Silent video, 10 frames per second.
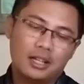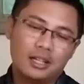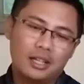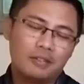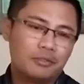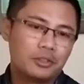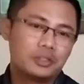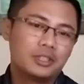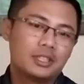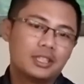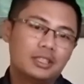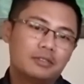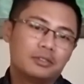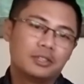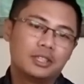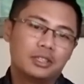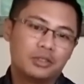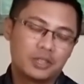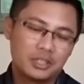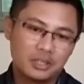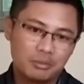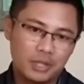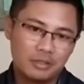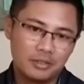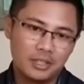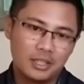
Unfortunately for the northeastern part of